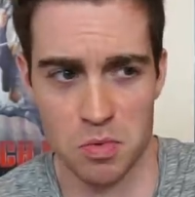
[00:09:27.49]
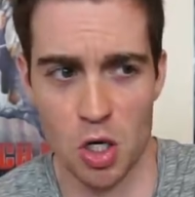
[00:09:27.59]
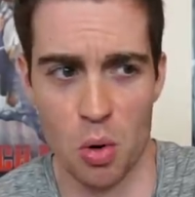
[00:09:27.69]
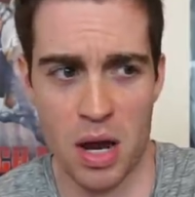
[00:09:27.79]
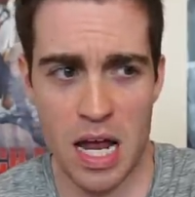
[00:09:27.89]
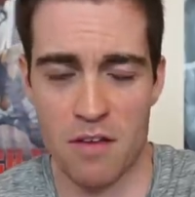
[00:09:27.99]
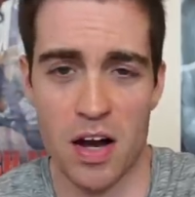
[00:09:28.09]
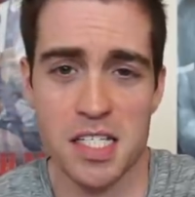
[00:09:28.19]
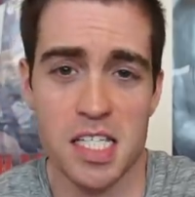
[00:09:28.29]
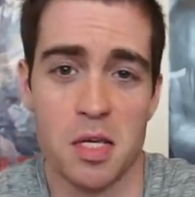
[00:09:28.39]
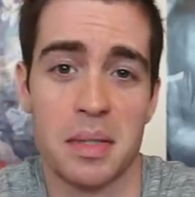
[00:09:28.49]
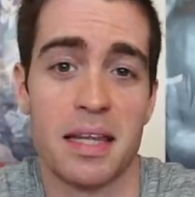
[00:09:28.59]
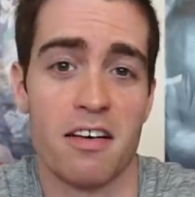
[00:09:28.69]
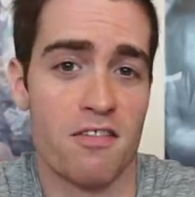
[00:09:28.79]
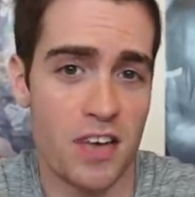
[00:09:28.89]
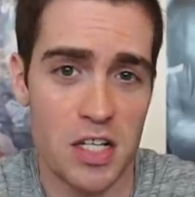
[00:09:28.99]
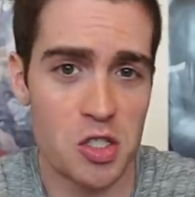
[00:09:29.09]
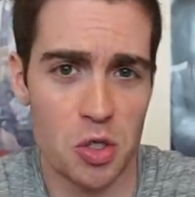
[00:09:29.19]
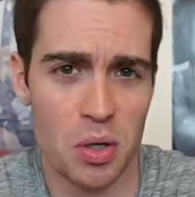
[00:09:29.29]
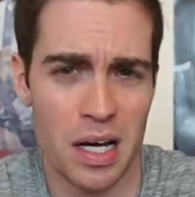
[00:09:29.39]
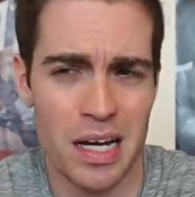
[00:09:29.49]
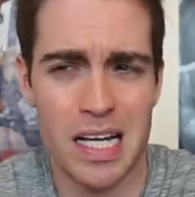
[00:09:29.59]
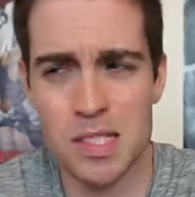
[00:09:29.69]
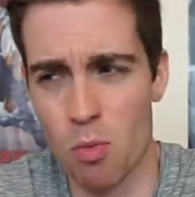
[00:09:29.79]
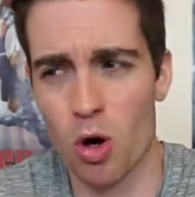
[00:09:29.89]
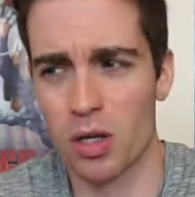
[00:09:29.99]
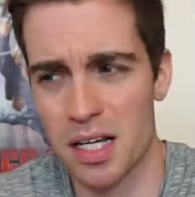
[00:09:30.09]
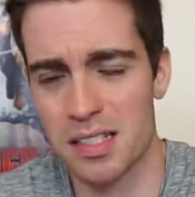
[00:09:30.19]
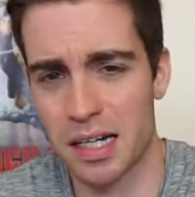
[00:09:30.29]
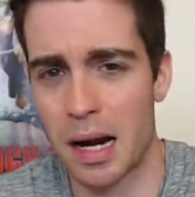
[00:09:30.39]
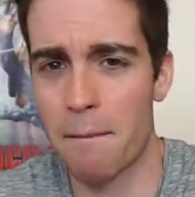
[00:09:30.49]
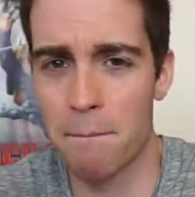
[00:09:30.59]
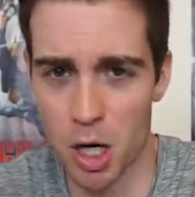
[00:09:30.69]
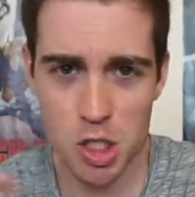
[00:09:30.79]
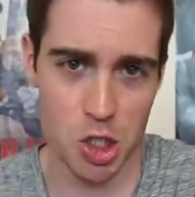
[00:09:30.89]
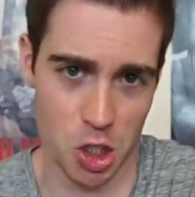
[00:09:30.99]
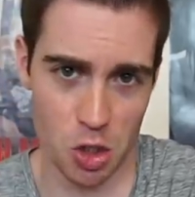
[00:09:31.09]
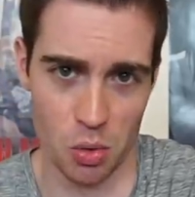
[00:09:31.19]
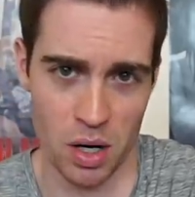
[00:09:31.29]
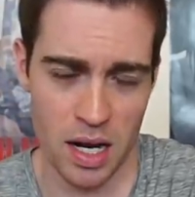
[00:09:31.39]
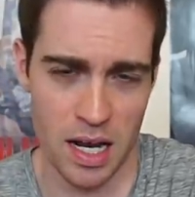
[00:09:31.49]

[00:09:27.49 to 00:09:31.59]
So if I say something that offends you, it's more or less like I'm punching you.